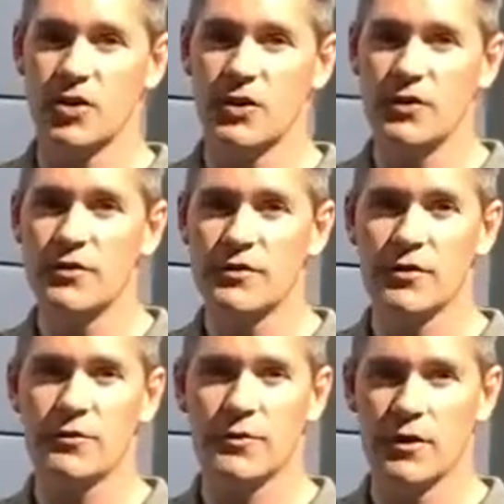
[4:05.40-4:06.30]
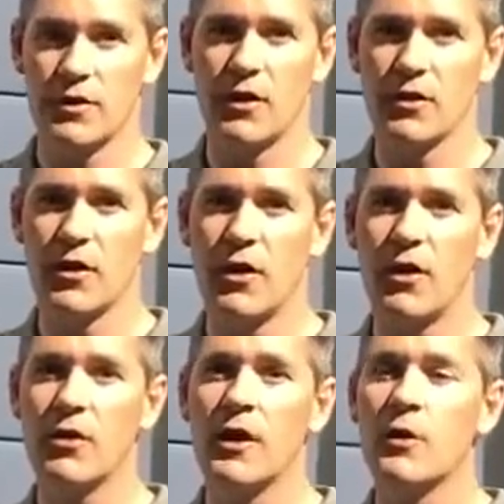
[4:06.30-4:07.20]
you're used to for the long
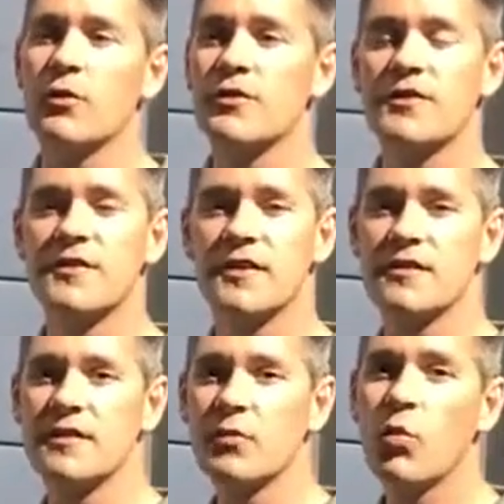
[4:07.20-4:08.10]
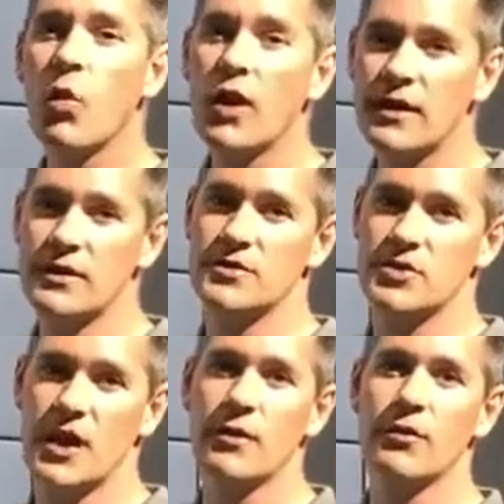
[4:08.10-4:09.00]
haul was a 61-inch
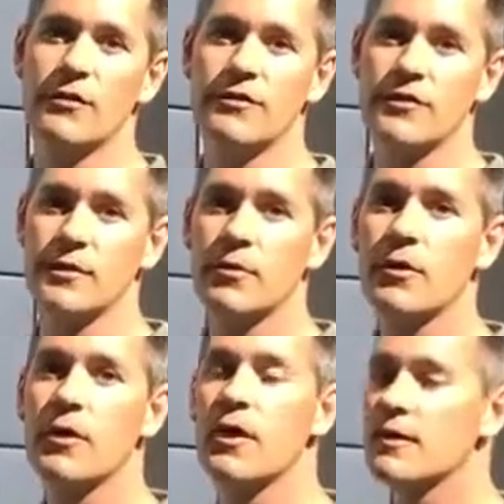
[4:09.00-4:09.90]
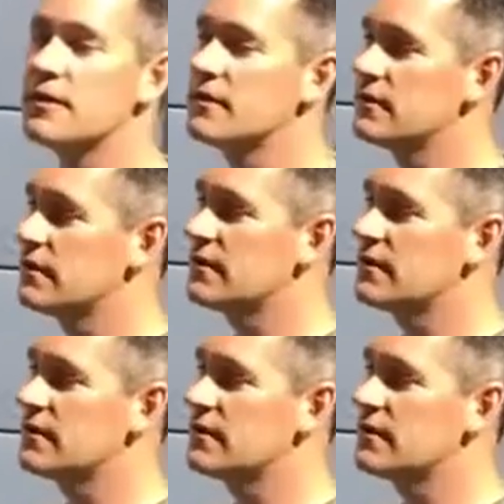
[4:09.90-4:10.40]
high-roof sleeper. This is a